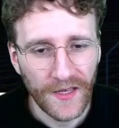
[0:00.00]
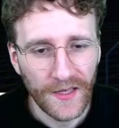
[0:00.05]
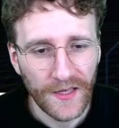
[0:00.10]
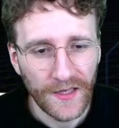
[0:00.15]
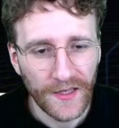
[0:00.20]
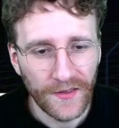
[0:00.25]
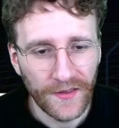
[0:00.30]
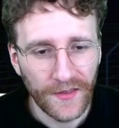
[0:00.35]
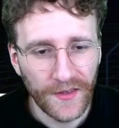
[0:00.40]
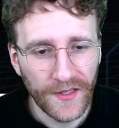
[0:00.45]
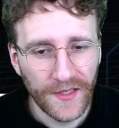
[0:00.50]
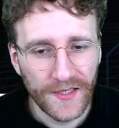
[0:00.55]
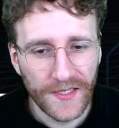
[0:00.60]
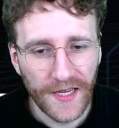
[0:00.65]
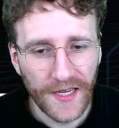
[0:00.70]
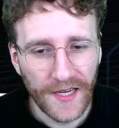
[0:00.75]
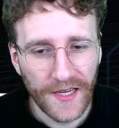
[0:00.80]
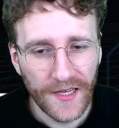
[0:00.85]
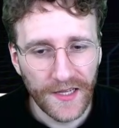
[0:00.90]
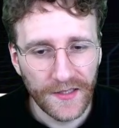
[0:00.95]
This
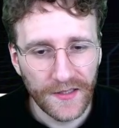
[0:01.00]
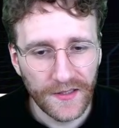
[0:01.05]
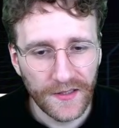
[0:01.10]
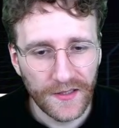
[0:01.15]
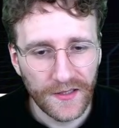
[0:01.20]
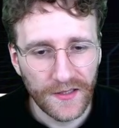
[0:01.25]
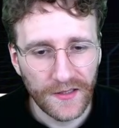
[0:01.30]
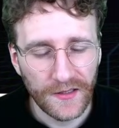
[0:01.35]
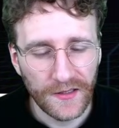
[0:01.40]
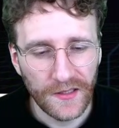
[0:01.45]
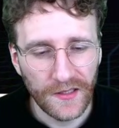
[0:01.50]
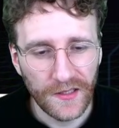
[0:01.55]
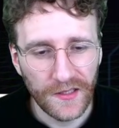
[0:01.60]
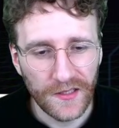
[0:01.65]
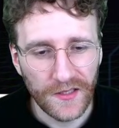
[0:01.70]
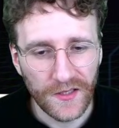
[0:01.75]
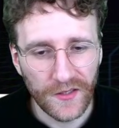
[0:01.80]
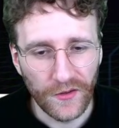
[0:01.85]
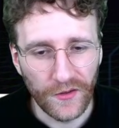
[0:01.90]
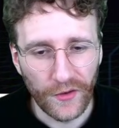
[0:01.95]
hand
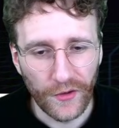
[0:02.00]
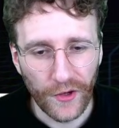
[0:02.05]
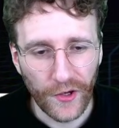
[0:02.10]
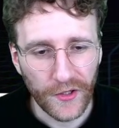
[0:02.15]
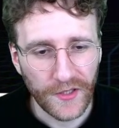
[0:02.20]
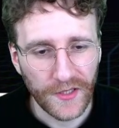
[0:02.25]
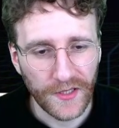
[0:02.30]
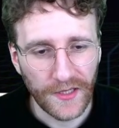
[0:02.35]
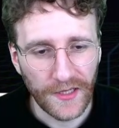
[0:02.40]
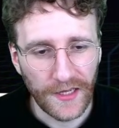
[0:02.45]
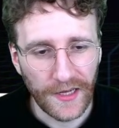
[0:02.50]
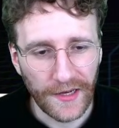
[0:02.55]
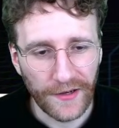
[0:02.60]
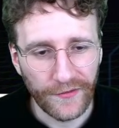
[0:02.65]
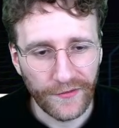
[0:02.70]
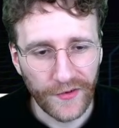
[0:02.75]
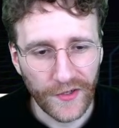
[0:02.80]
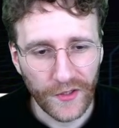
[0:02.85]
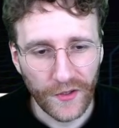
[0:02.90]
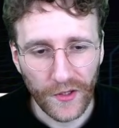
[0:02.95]
is not
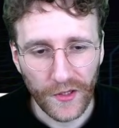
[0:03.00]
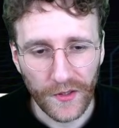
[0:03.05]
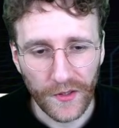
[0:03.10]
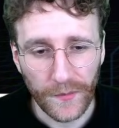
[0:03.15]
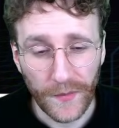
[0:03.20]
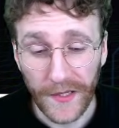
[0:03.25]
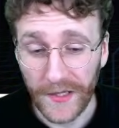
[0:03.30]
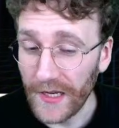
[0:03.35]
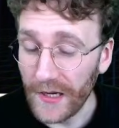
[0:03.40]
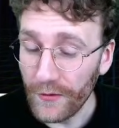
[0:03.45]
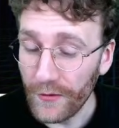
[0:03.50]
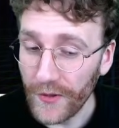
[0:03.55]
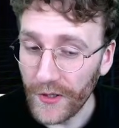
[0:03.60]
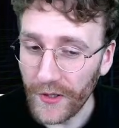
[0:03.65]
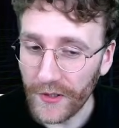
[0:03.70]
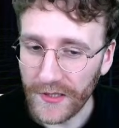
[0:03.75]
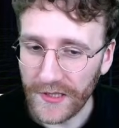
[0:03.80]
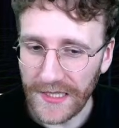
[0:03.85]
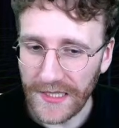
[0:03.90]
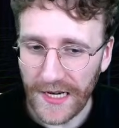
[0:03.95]
live at all. But now we
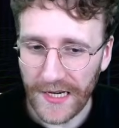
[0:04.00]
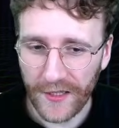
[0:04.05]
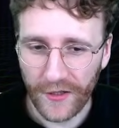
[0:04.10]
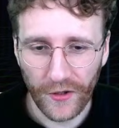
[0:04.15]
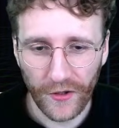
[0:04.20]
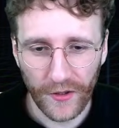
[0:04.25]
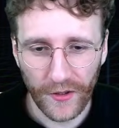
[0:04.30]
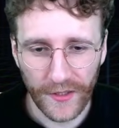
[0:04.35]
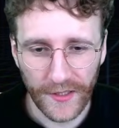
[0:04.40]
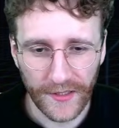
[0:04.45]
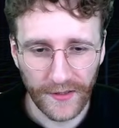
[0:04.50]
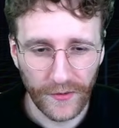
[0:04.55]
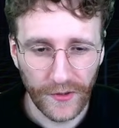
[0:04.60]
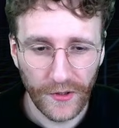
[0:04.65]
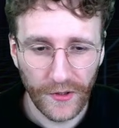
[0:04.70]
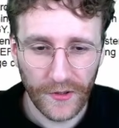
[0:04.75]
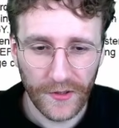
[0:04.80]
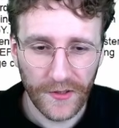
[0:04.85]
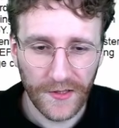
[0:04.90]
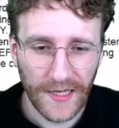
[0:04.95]
got a Dark Calling. We
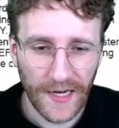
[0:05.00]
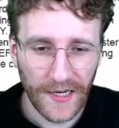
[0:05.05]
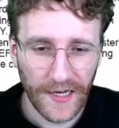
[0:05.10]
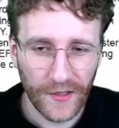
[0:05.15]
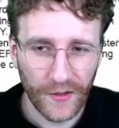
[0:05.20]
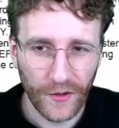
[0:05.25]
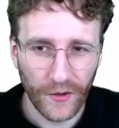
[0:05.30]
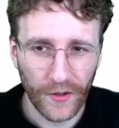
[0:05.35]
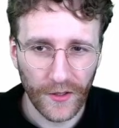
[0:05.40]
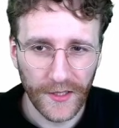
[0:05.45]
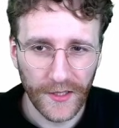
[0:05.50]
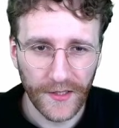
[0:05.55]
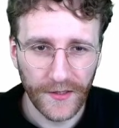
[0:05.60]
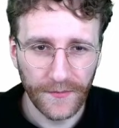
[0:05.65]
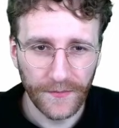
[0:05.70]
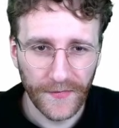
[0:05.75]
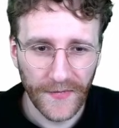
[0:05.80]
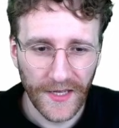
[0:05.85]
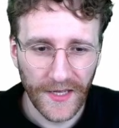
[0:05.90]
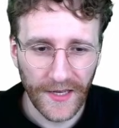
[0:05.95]
got a Dark Calling
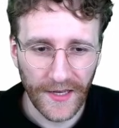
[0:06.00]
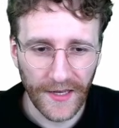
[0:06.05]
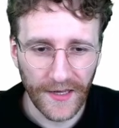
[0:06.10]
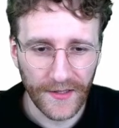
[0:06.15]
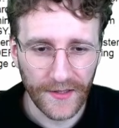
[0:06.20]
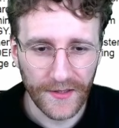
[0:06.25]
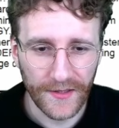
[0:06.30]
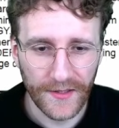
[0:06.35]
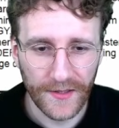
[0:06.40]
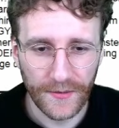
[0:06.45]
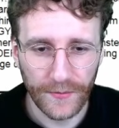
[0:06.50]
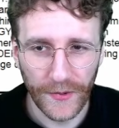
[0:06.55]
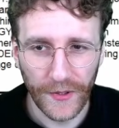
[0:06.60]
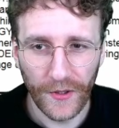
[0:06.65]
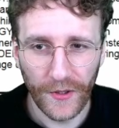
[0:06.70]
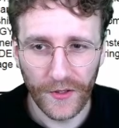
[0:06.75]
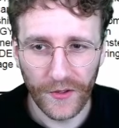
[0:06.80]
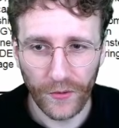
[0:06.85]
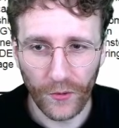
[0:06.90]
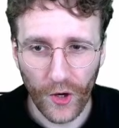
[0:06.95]
and we
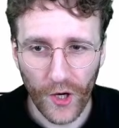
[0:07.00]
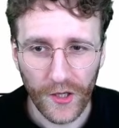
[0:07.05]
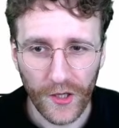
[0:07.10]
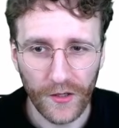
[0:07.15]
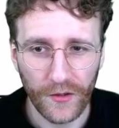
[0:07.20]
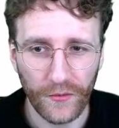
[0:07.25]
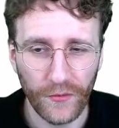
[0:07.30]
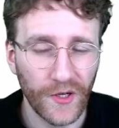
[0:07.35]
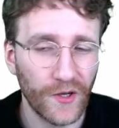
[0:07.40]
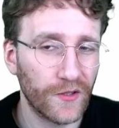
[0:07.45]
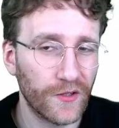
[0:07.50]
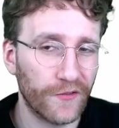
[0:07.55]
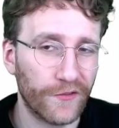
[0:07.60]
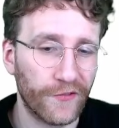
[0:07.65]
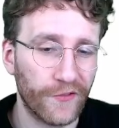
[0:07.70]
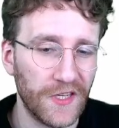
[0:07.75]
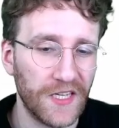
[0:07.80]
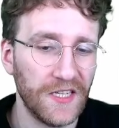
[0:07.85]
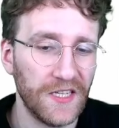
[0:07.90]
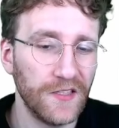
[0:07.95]
got a Rock. We got a
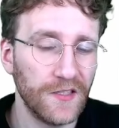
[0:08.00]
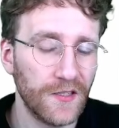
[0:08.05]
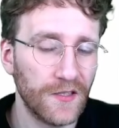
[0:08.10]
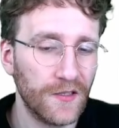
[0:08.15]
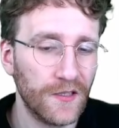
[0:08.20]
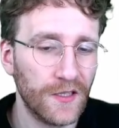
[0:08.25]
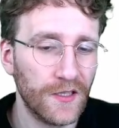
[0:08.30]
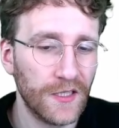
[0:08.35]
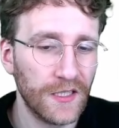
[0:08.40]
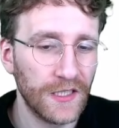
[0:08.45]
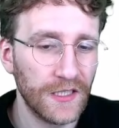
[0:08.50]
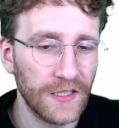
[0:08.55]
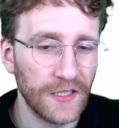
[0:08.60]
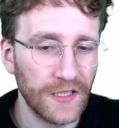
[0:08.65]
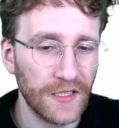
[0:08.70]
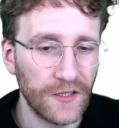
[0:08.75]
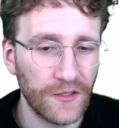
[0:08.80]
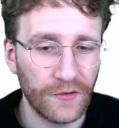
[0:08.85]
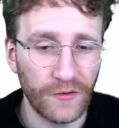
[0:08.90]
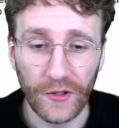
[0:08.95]
Fiend.
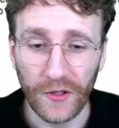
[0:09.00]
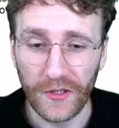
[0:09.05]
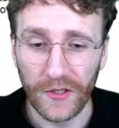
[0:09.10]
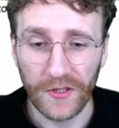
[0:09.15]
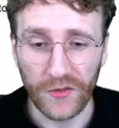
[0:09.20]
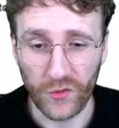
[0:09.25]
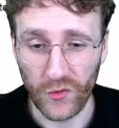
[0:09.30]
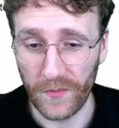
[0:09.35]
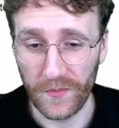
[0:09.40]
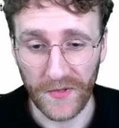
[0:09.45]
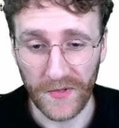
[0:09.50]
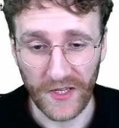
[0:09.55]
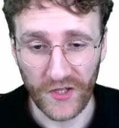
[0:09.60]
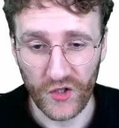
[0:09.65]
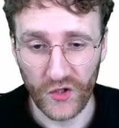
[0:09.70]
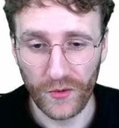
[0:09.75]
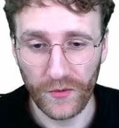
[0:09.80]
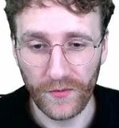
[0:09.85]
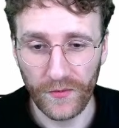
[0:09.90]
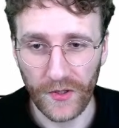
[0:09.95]
We got a Trap Dust
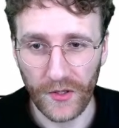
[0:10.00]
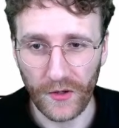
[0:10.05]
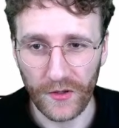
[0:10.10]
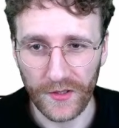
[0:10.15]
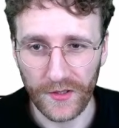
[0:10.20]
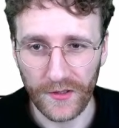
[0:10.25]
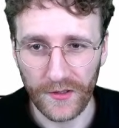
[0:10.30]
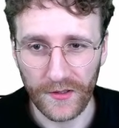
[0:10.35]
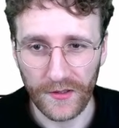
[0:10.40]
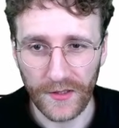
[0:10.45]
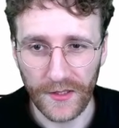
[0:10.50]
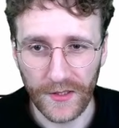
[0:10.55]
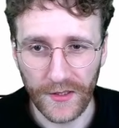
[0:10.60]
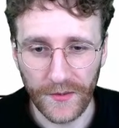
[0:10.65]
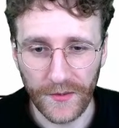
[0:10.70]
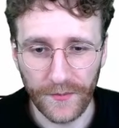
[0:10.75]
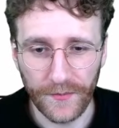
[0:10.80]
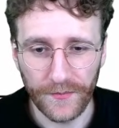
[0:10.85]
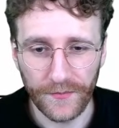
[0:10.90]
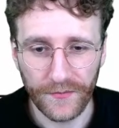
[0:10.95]
Shoot. We got
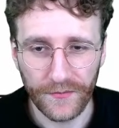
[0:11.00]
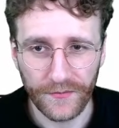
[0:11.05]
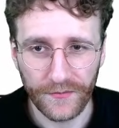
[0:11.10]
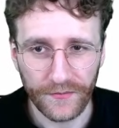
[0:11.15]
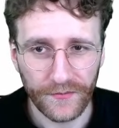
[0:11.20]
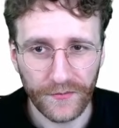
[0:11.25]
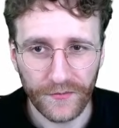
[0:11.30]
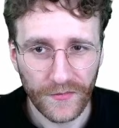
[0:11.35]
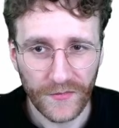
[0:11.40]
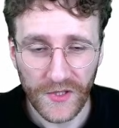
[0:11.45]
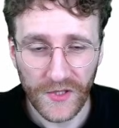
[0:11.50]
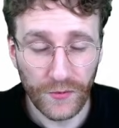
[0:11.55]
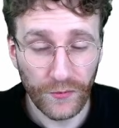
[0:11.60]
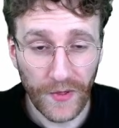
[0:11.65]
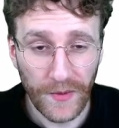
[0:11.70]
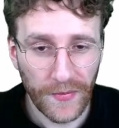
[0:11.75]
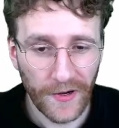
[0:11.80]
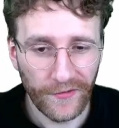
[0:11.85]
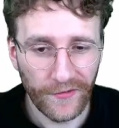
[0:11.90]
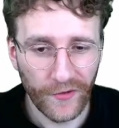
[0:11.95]
a
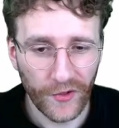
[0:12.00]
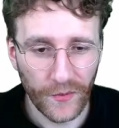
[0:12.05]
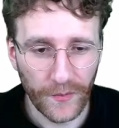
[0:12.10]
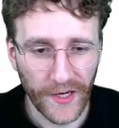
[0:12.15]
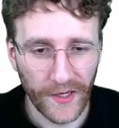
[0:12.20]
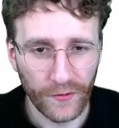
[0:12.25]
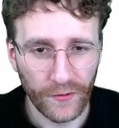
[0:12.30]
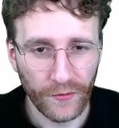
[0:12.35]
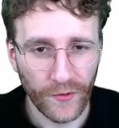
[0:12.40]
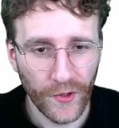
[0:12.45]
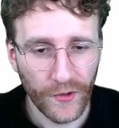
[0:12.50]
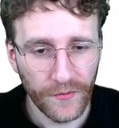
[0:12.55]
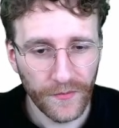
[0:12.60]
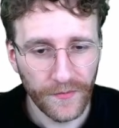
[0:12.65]
Sweeper for the back row.